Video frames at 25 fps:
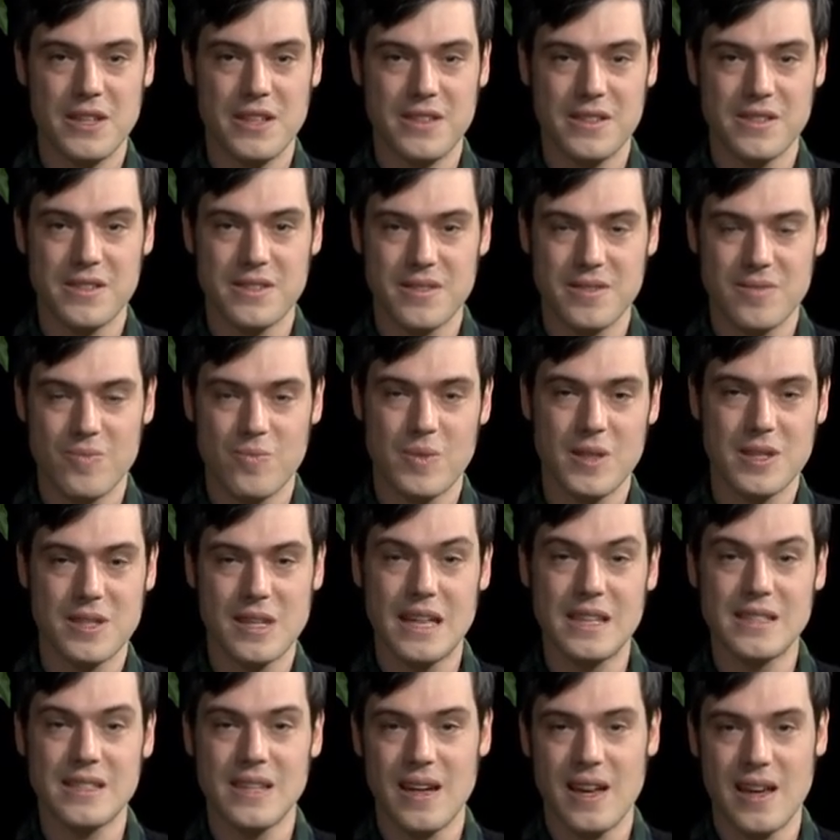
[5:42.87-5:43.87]
this this
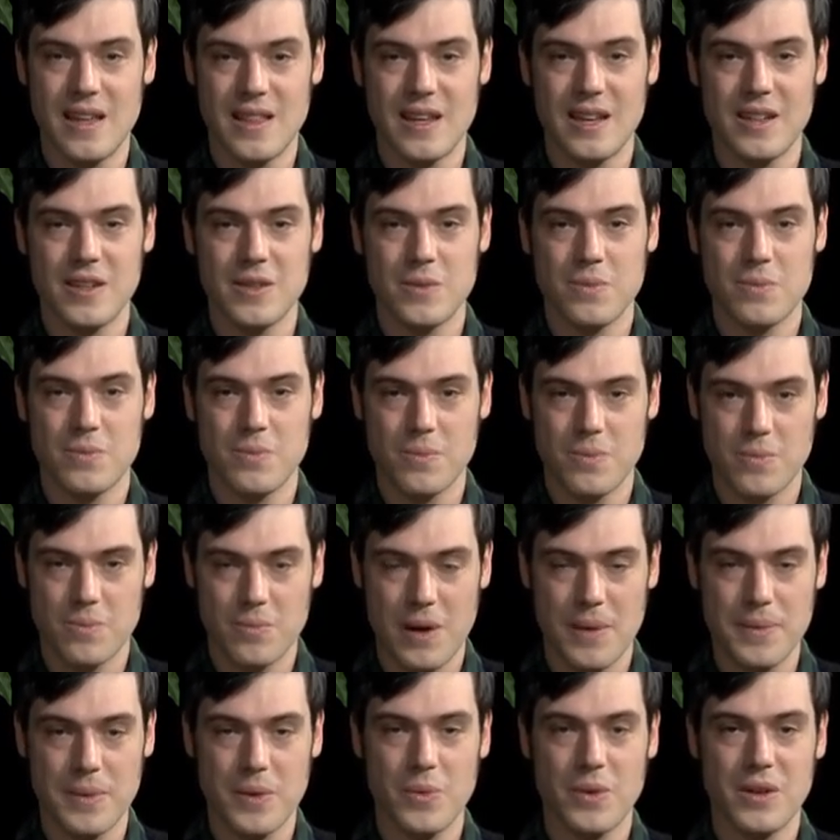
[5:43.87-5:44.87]
essay I think is probably